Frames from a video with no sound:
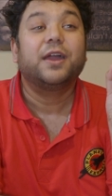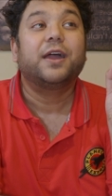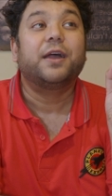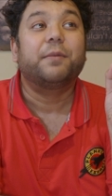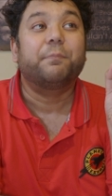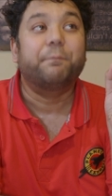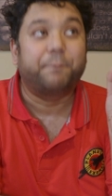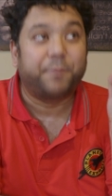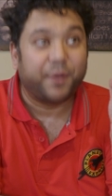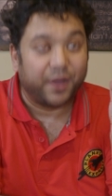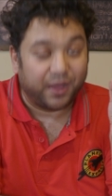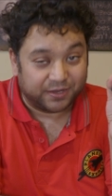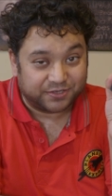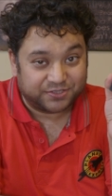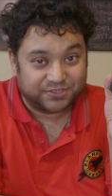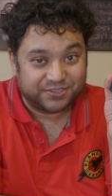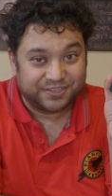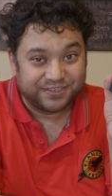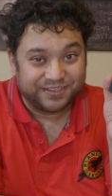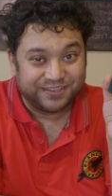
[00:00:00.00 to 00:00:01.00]

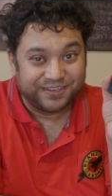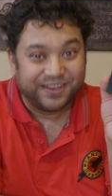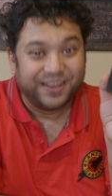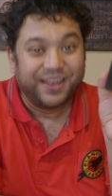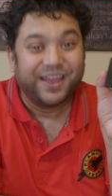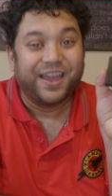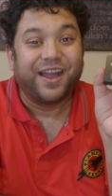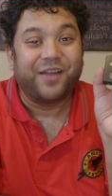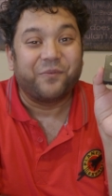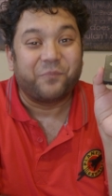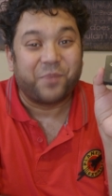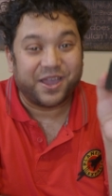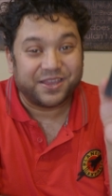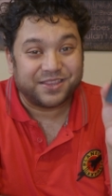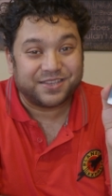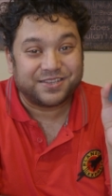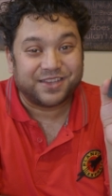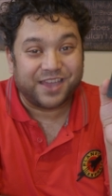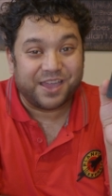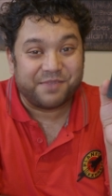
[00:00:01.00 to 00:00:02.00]
But by the
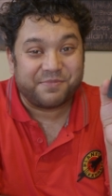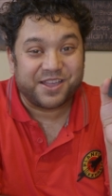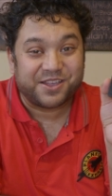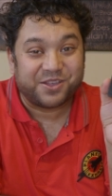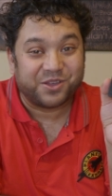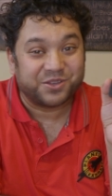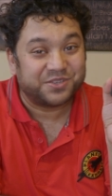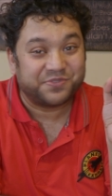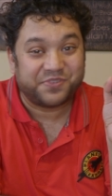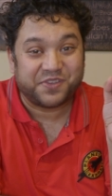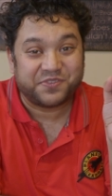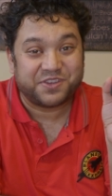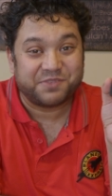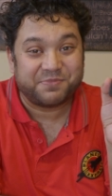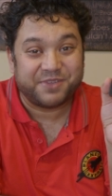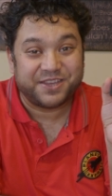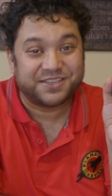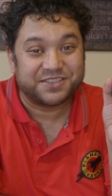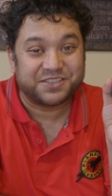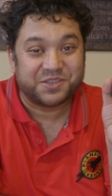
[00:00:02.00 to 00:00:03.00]
time I got to 50
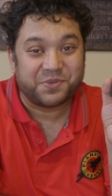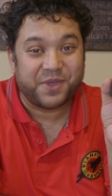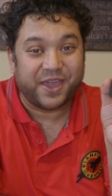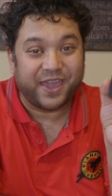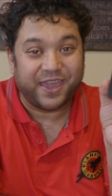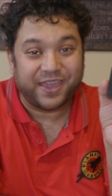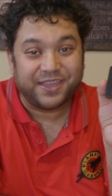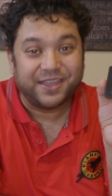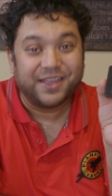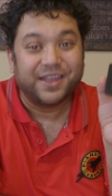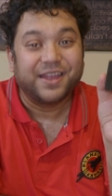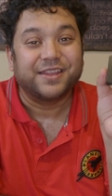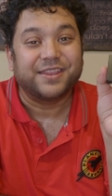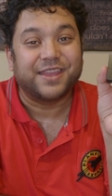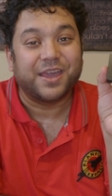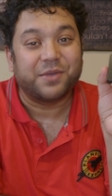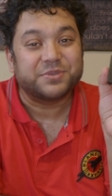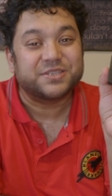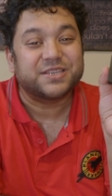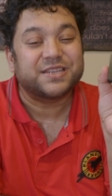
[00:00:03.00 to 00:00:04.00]
meters away,
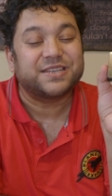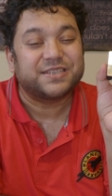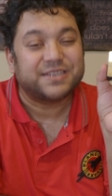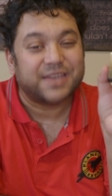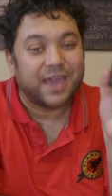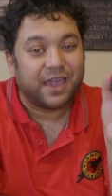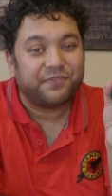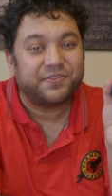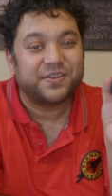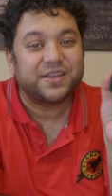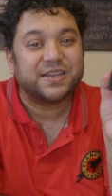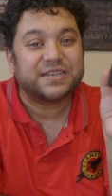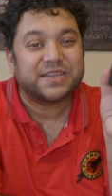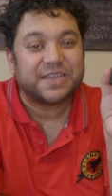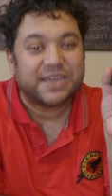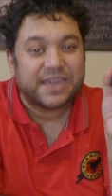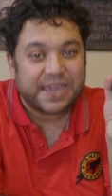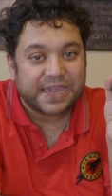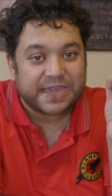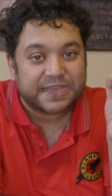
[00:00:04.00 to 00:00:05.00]
there was a definite
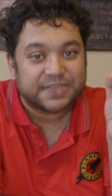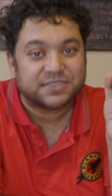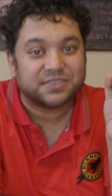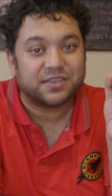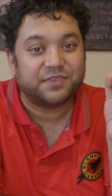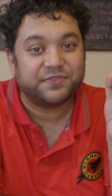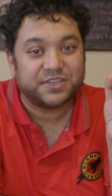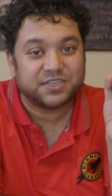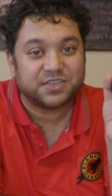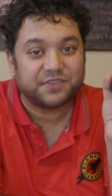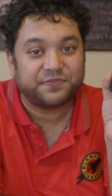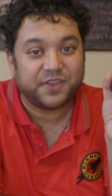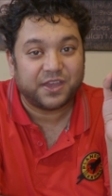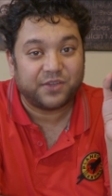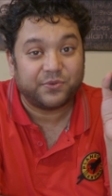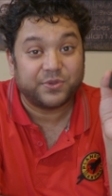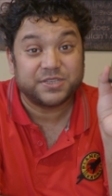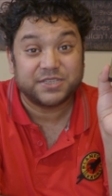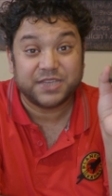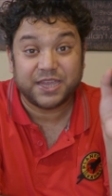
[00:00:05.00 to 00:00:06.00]
hiss of
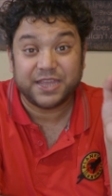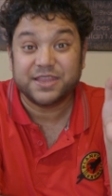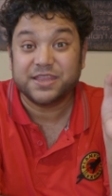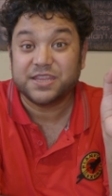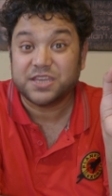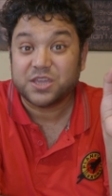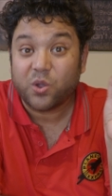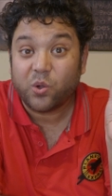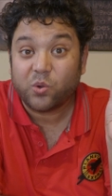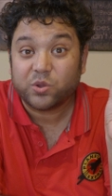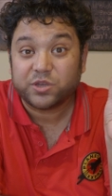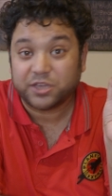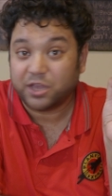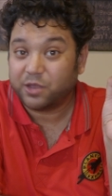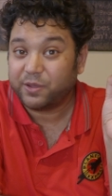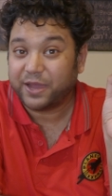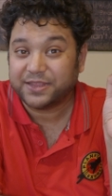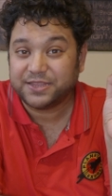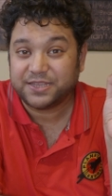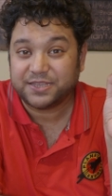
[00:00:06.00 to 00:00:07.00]
interference in the audio,
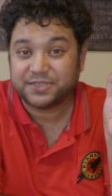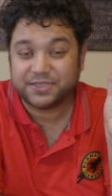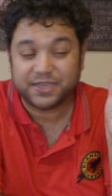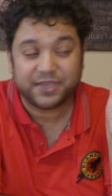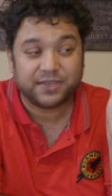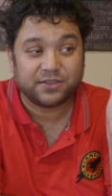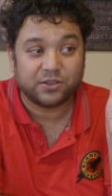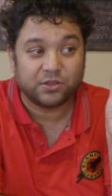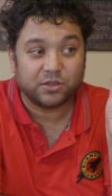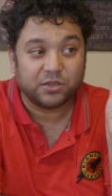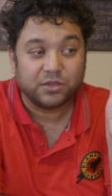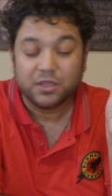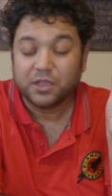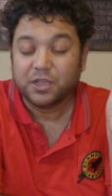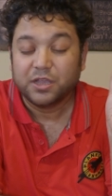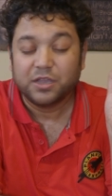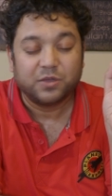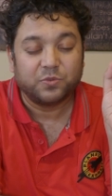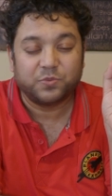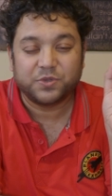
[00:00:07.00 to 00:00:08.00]
and the signal
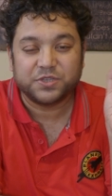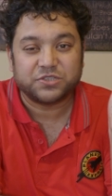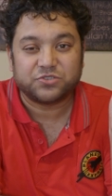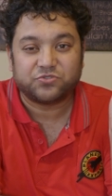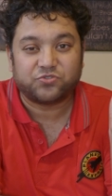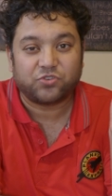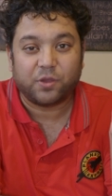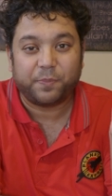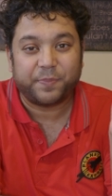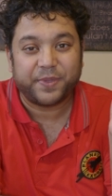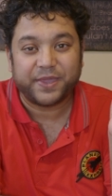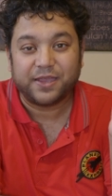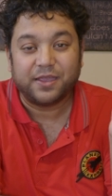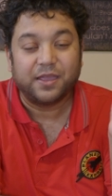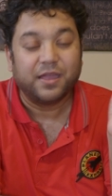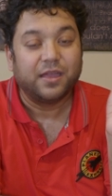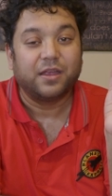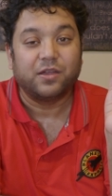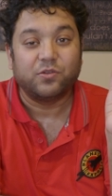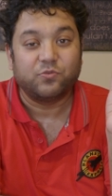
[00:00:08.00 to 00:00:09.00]
was dropping
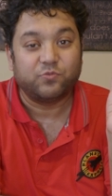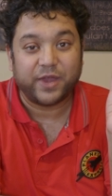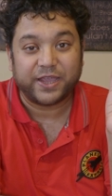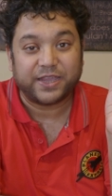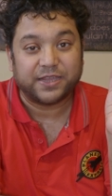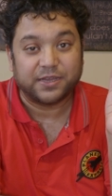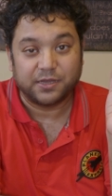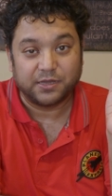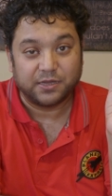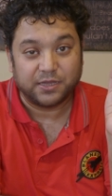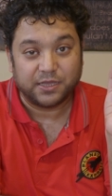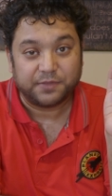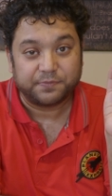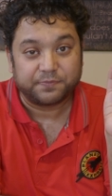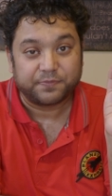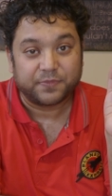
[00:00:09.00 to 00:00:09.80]
regularly.